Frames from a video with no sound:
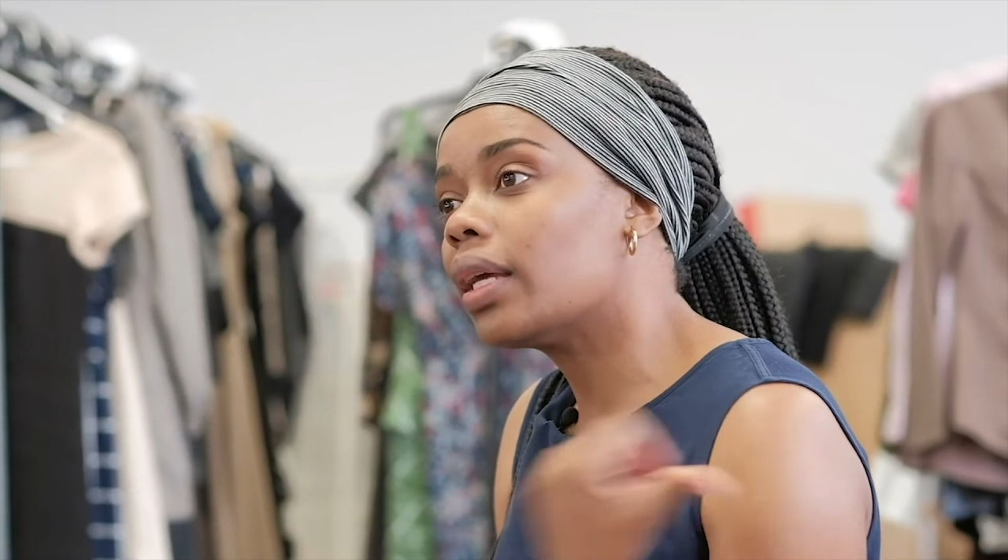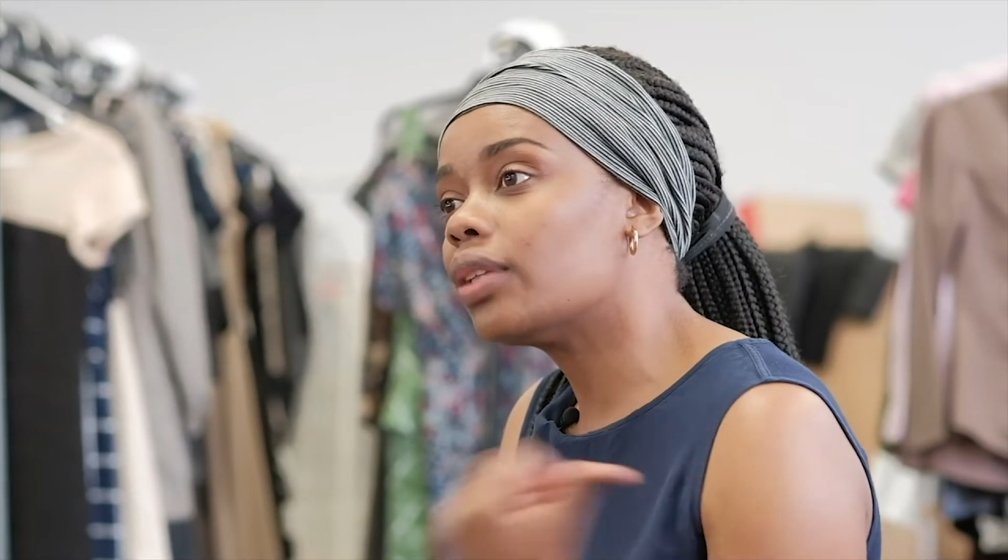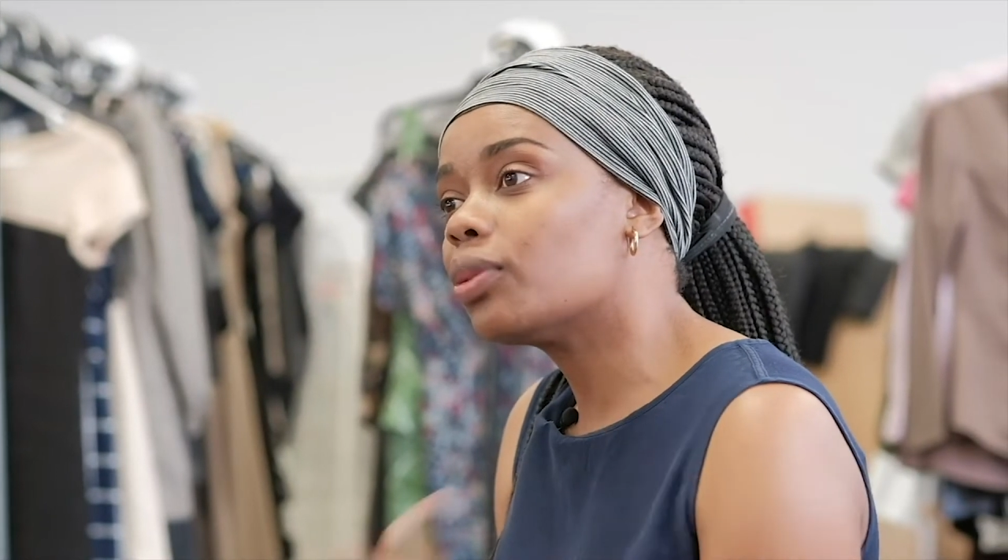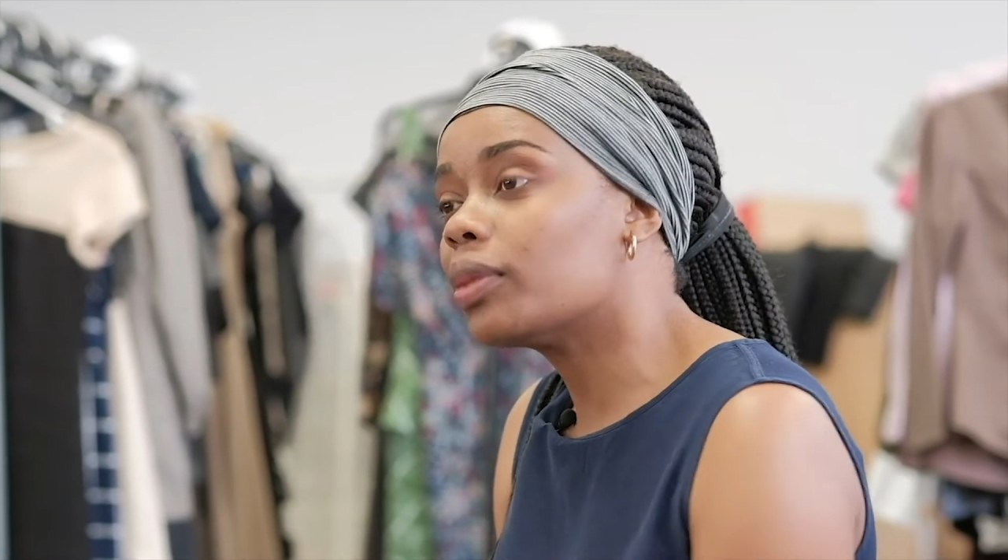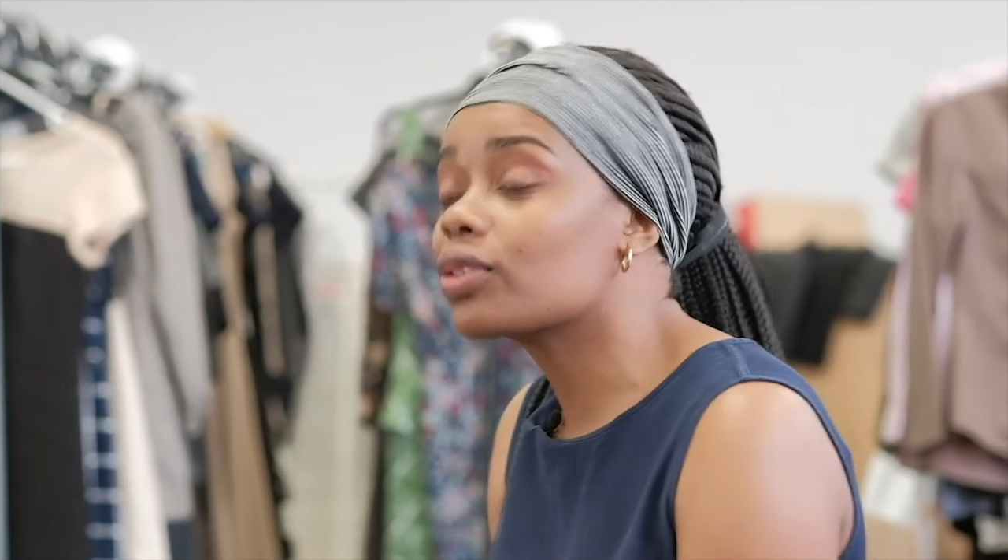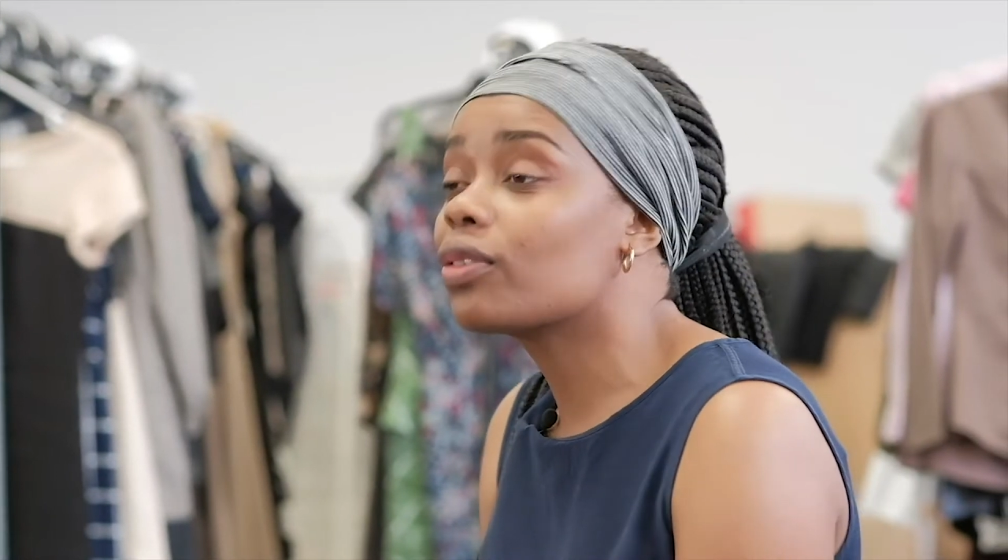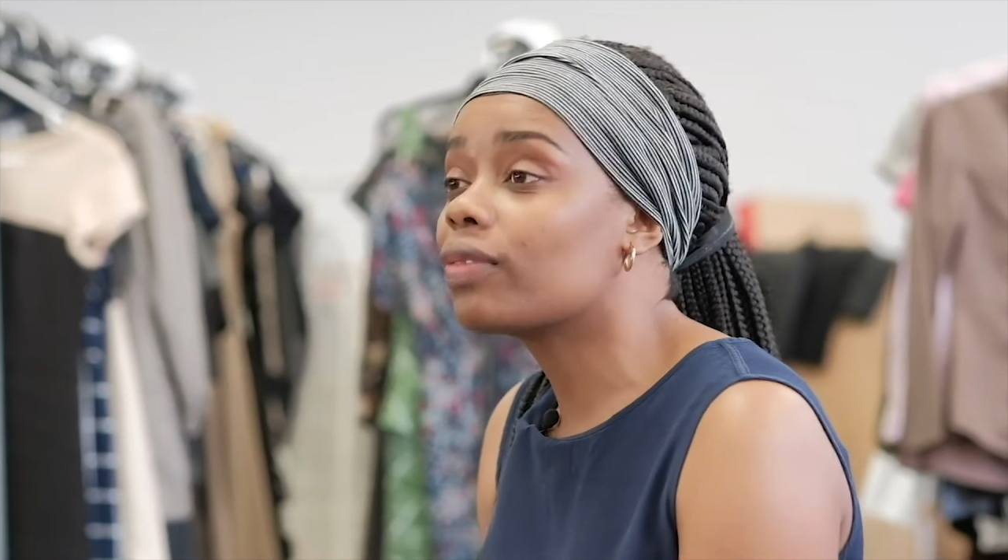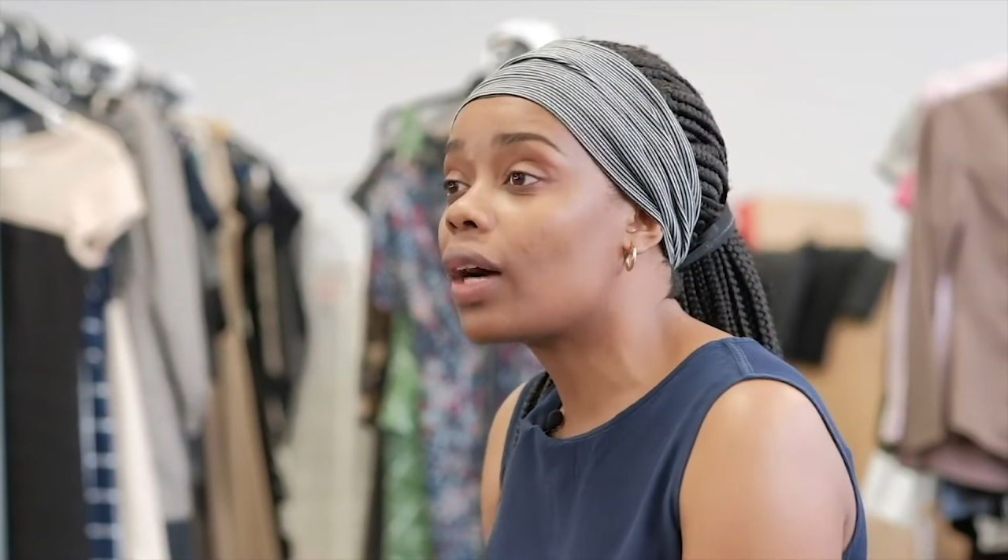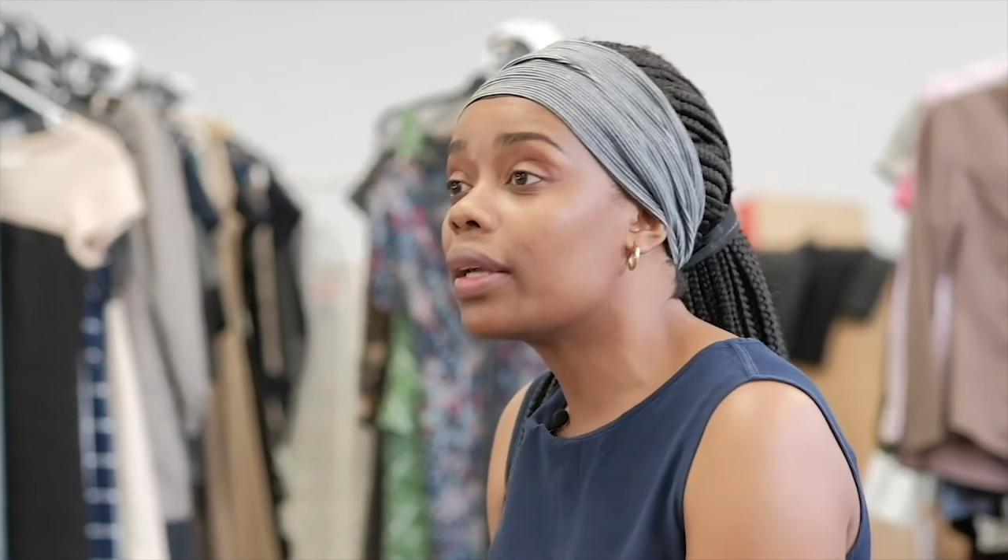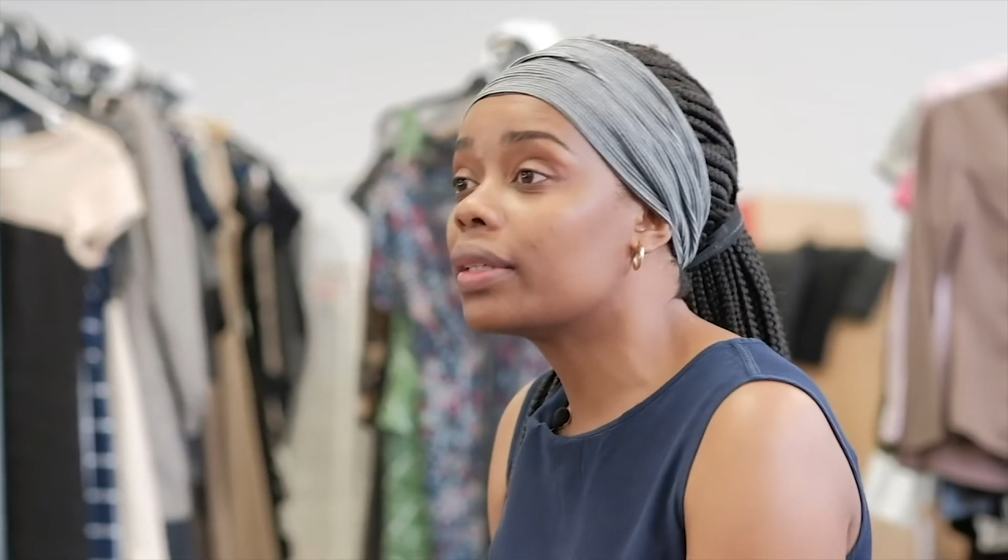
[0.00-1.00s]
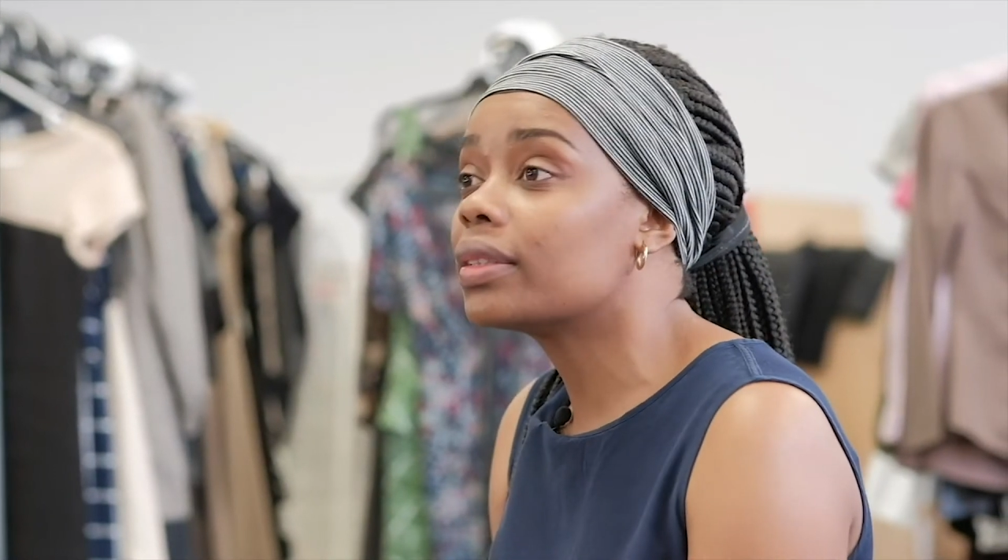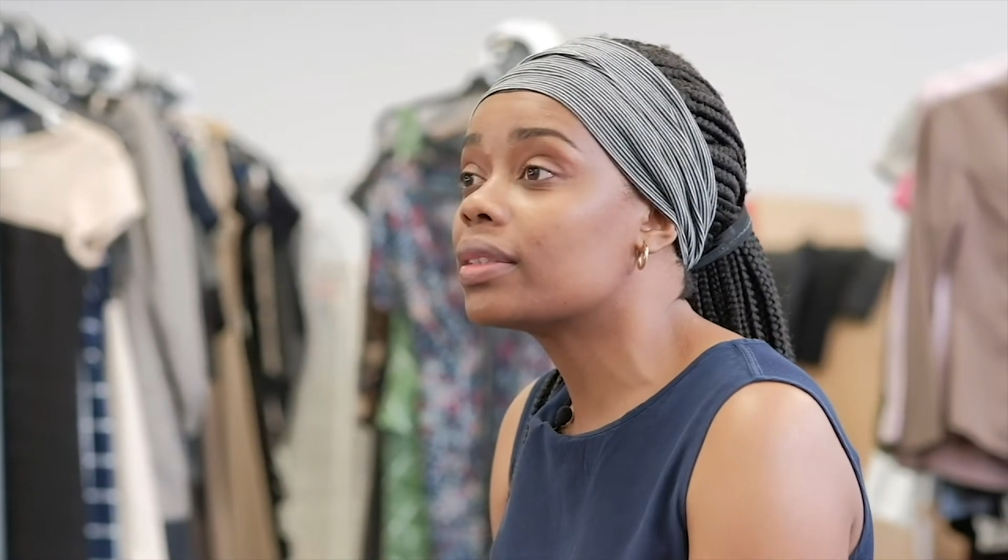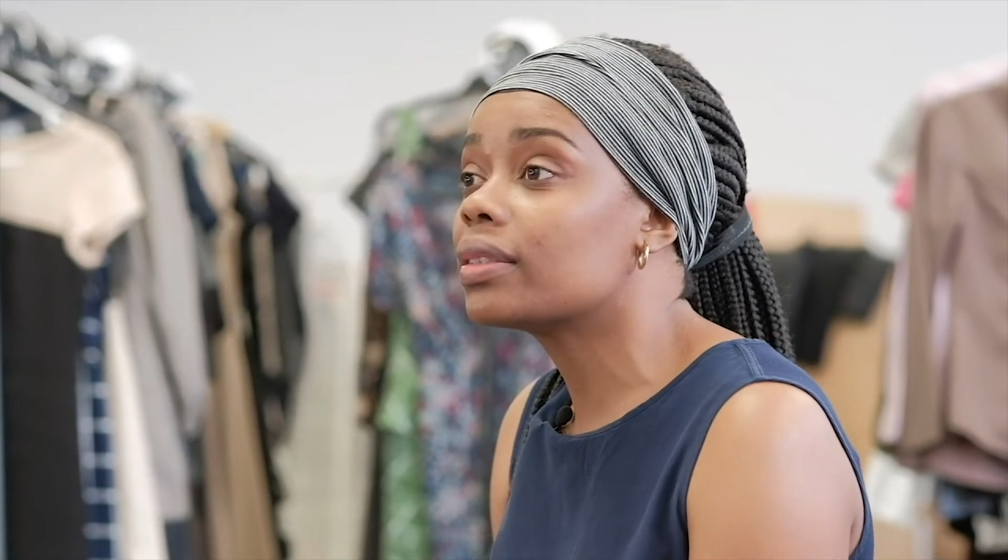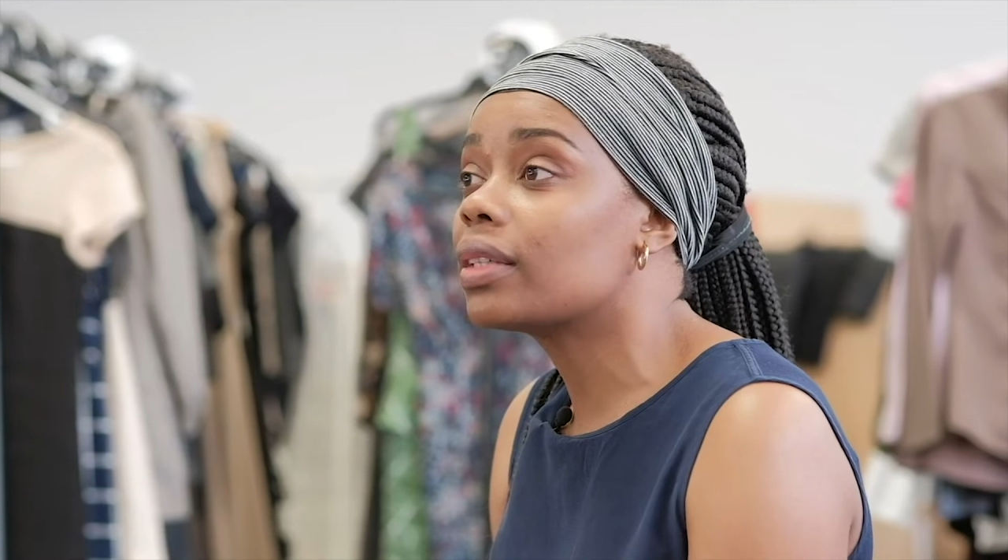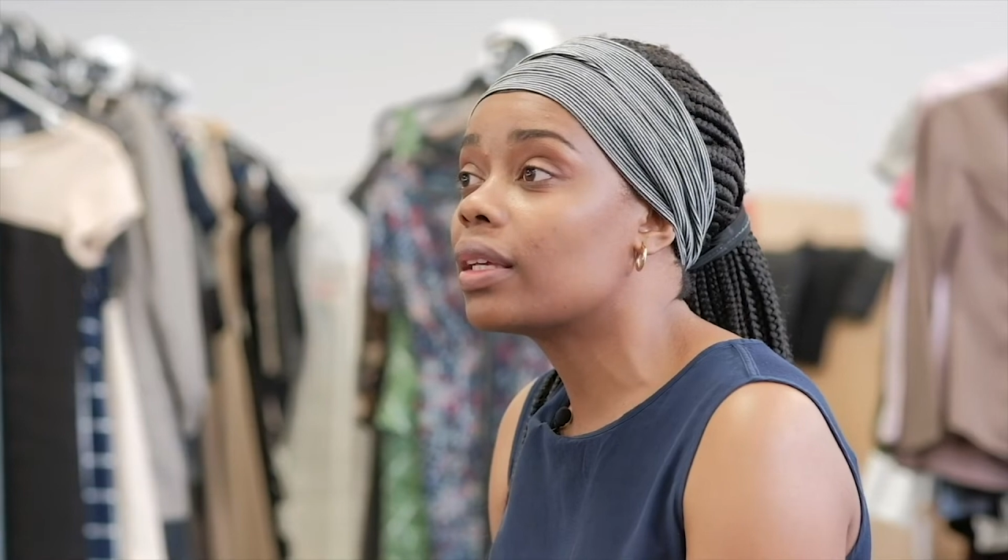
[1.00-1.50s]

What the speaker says: a domestic violence,